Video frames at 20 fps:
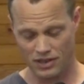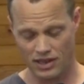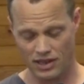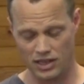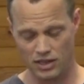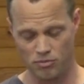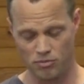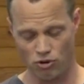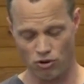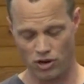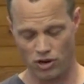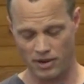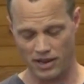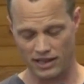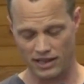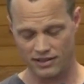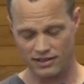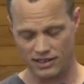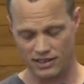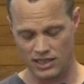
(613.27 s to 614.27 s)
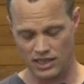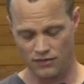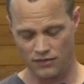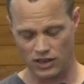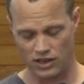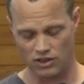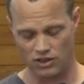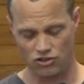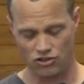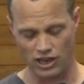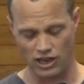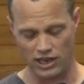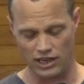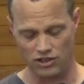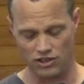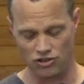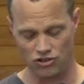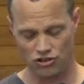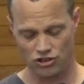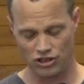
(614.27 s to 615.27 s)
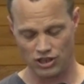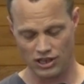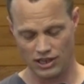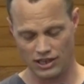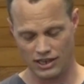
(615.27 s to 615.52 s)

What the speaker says: and he brought about significant change